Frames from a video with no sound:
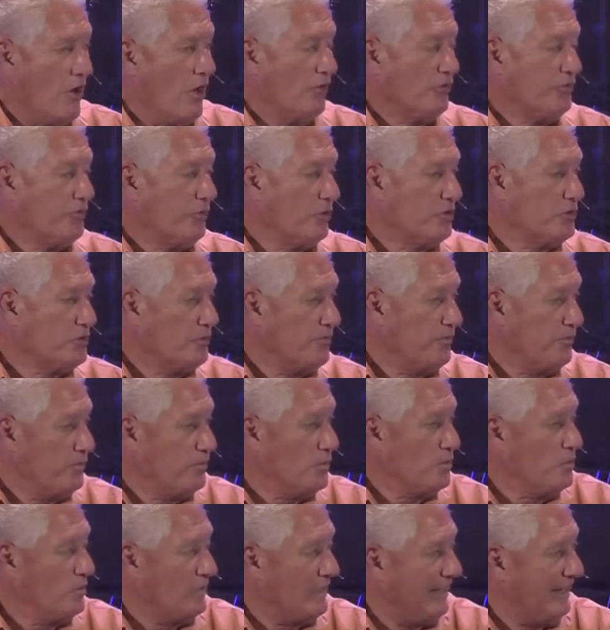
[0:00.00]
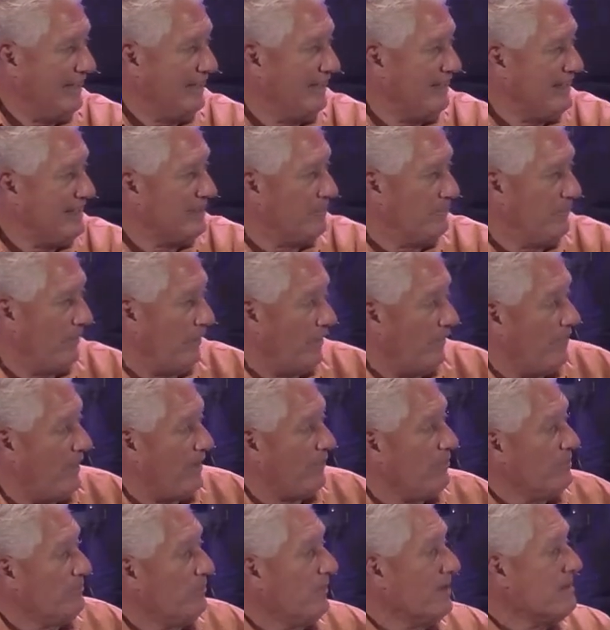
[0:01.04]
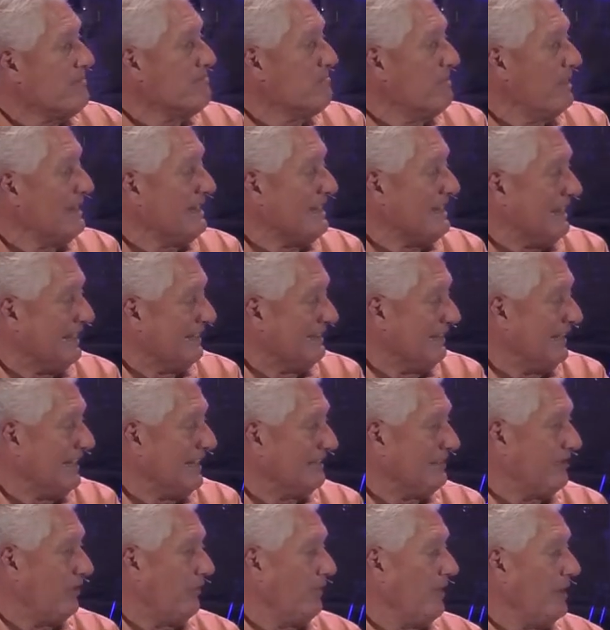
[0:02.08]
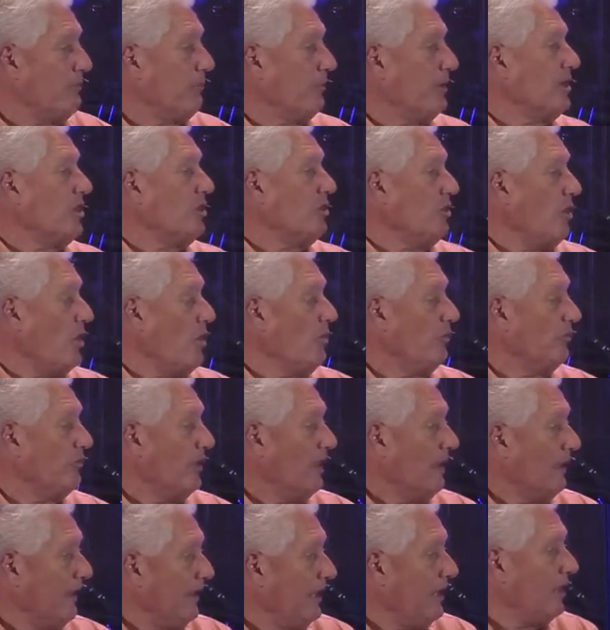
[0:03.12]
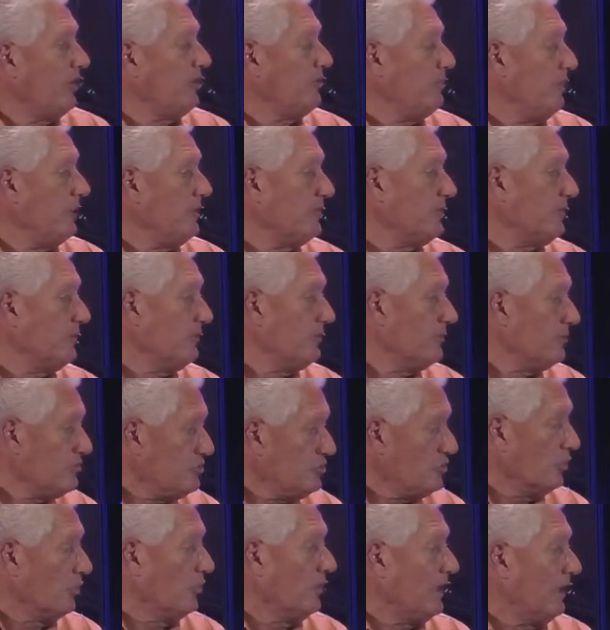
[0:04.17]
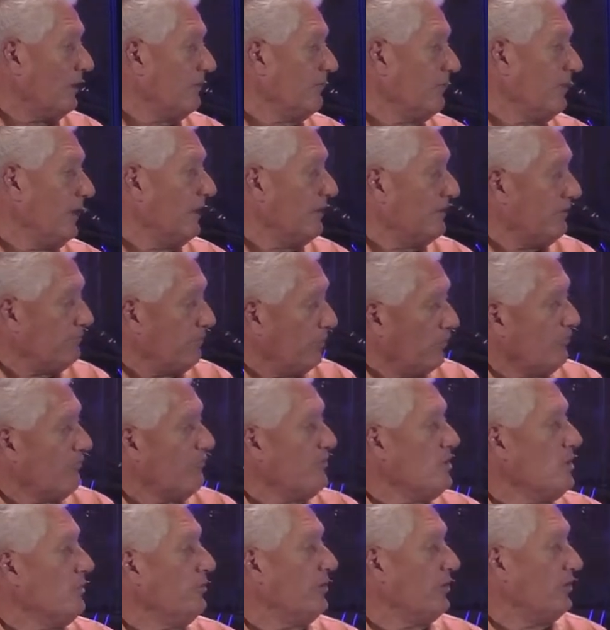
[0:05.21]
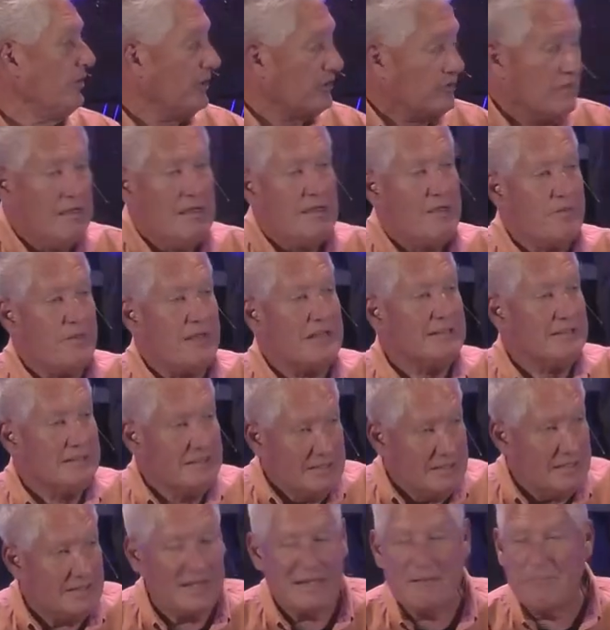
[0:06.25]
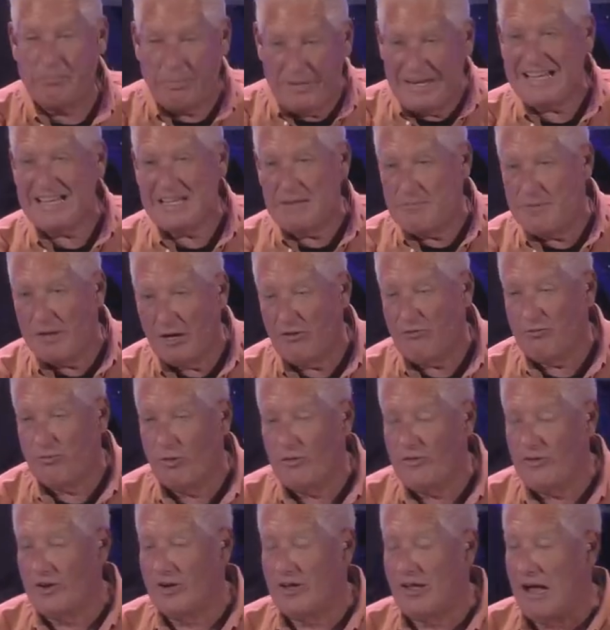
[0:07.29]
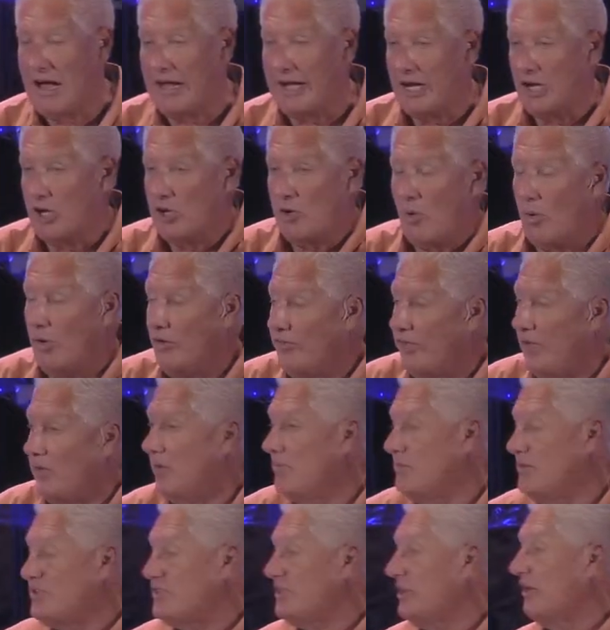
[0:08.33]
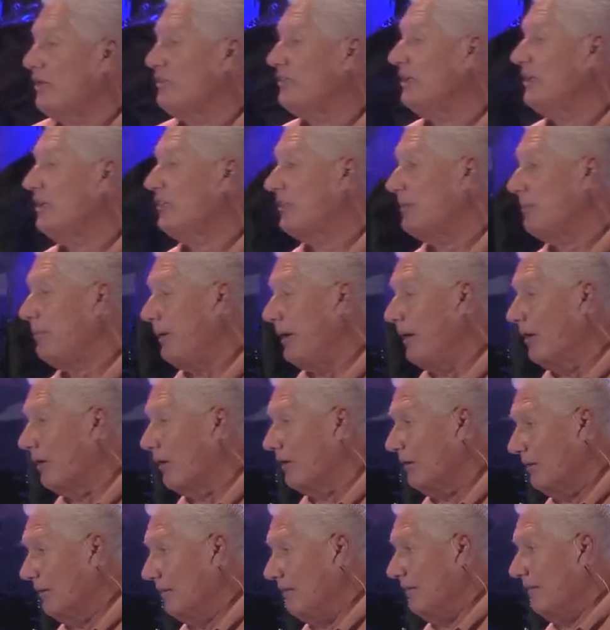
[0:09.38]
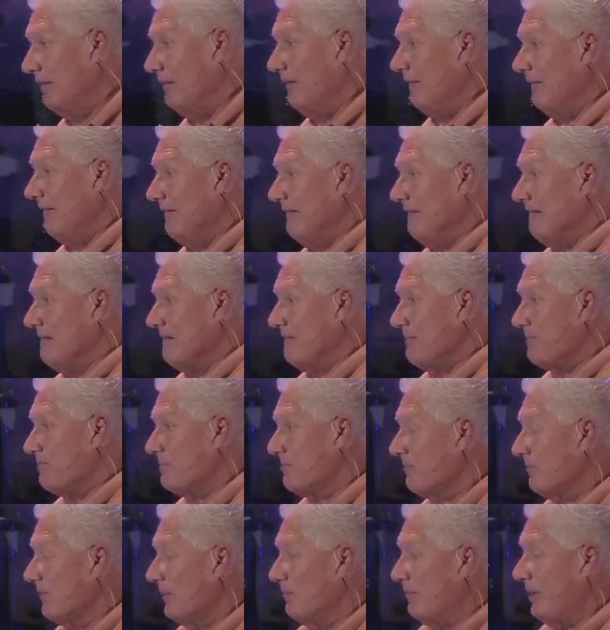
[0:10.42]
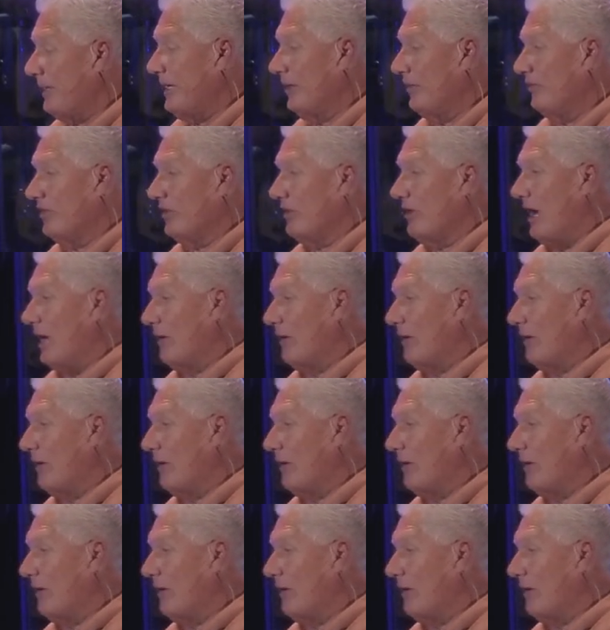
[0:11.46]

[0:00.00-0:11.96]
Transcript: all sorts of food and lay them there. They would bring money and lay it there. They'd bring clothes and expensive jewelry and, and perfumes and things. They, they'd bring them there for their God. And of course, they would mysteriously disappear because the